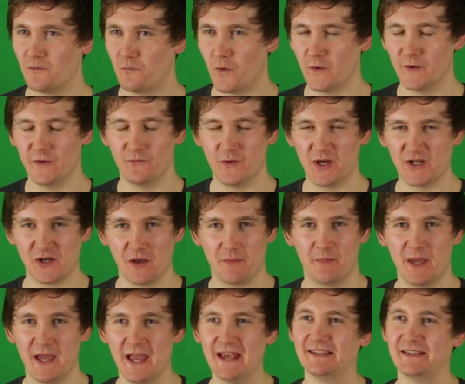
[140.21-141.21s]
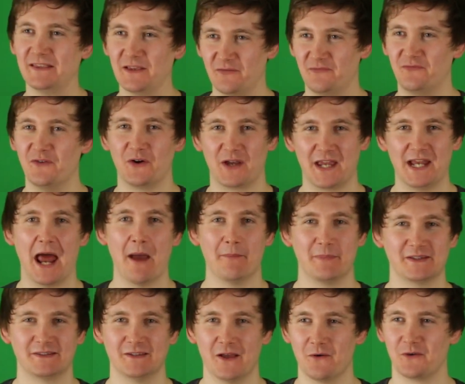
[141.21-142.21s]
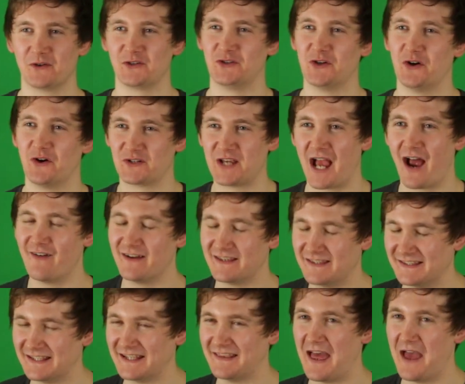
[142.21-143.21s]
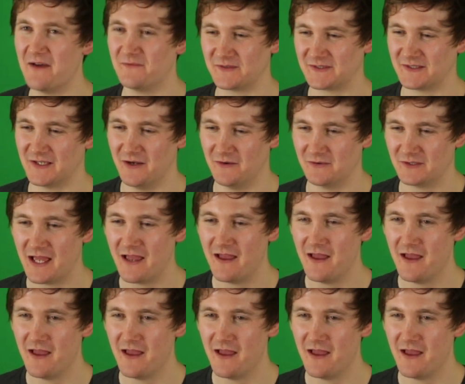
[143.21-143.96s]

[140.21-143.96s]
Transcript: one of which appears in the fucking episode, because George Harrison's in that episode,